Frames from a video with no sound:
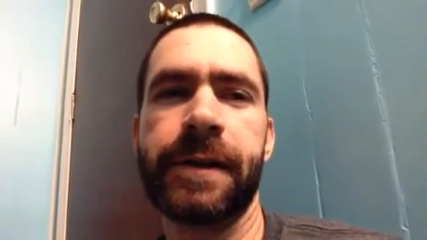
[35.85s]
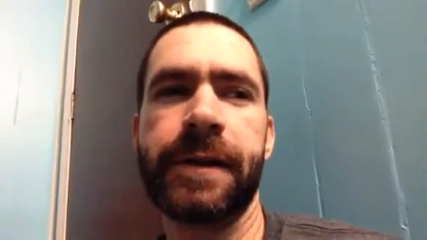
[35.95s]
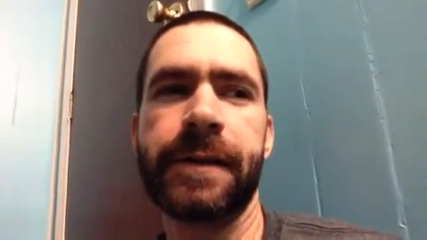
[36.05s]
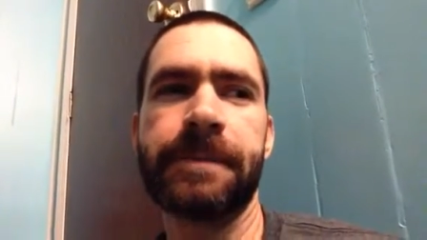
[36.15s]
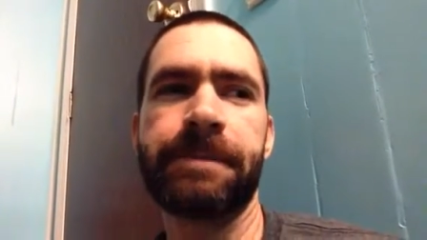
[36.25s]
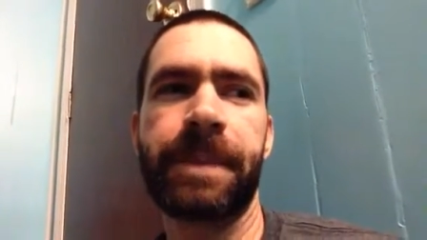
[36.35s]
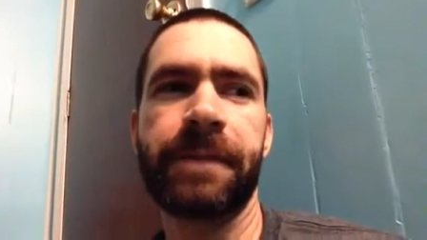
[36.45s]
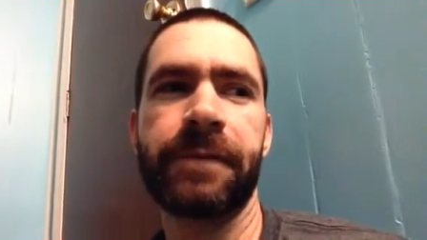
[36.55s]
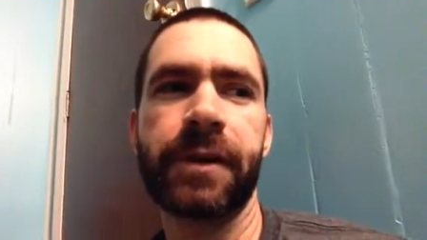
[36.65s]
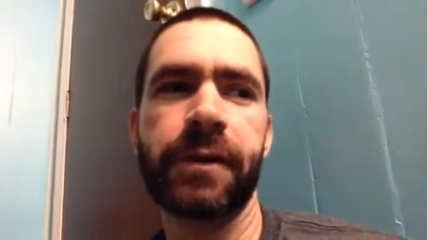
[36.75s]

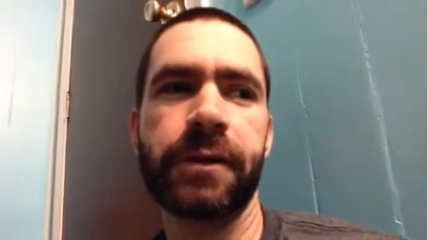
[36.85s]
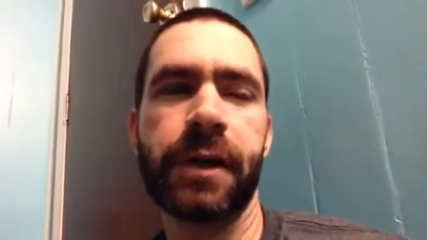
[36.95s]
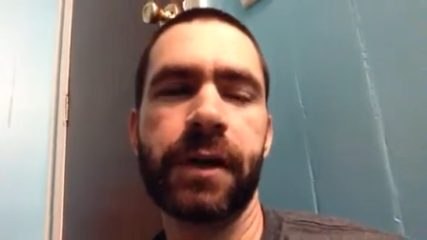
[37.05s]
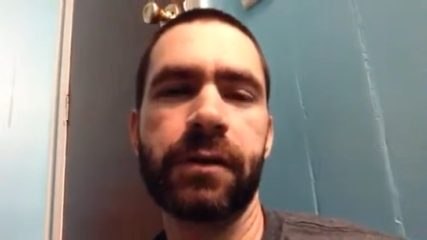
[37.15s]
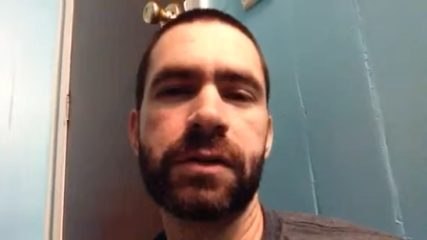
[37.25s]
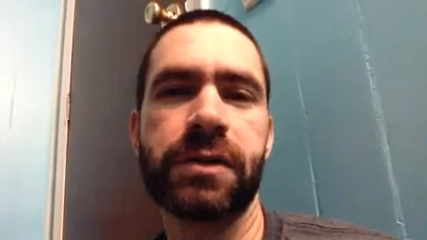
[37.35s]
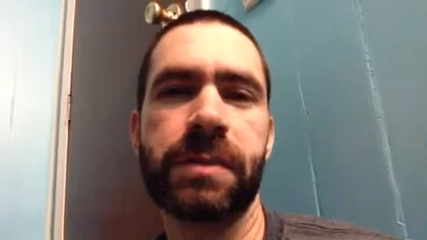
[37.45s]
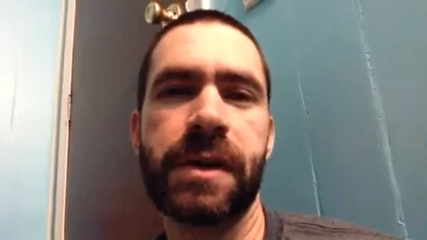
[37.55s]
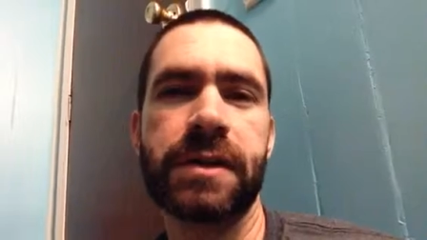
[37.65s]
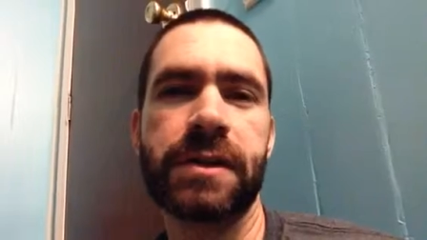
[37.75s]
and figured now was the
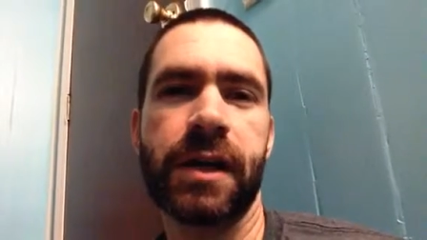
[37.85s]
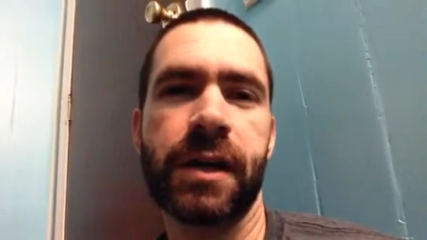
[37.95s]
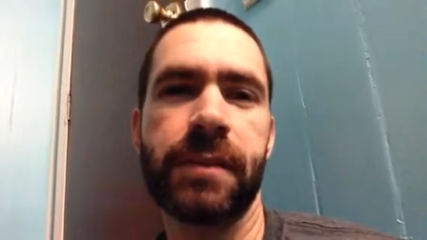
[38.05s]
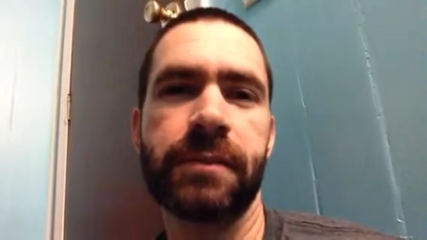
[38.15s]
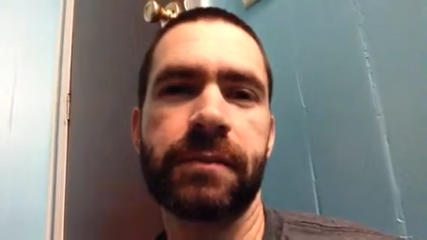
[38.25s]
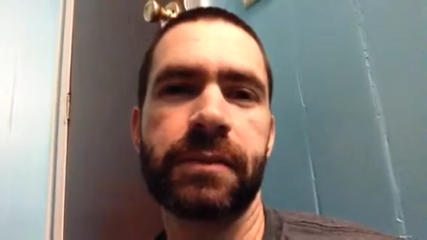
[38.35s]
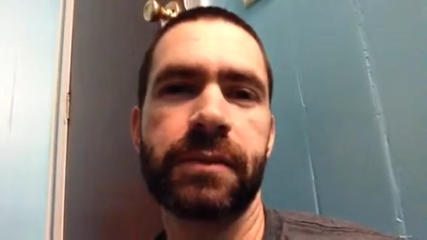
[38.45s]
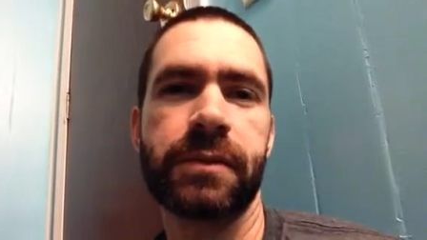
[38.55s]
best time